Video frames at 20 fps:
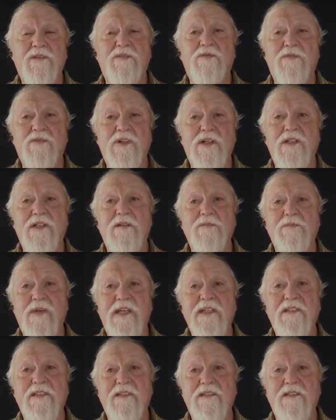really
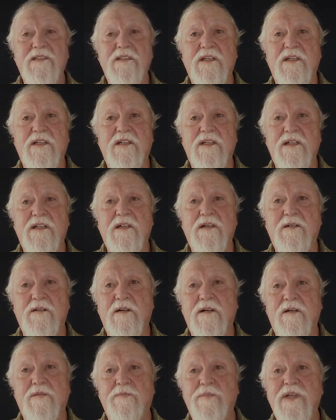makes
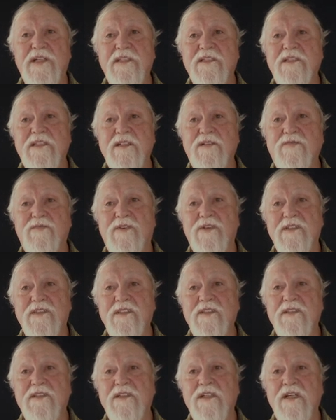a big
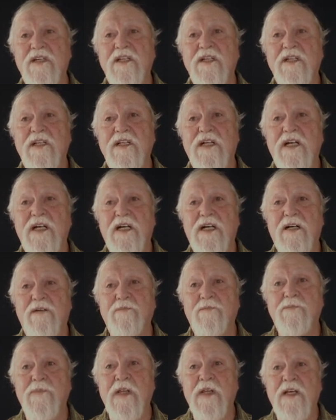difference.
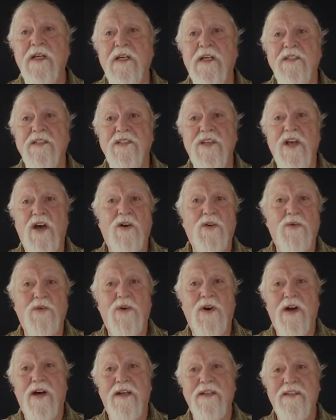So
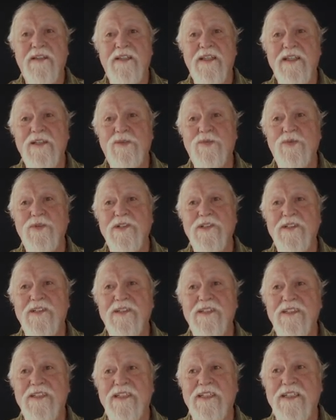I think
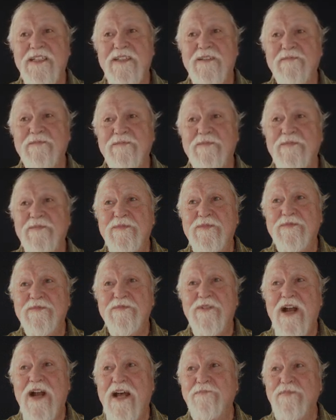we'll
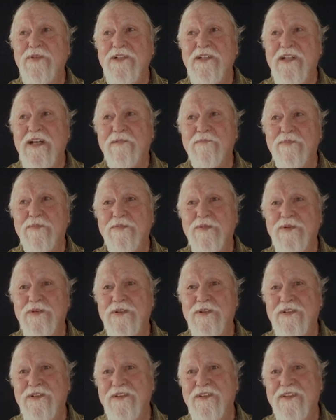wrap it up
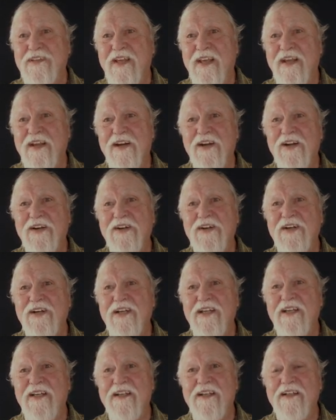there,
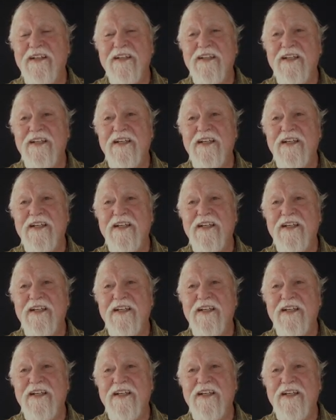and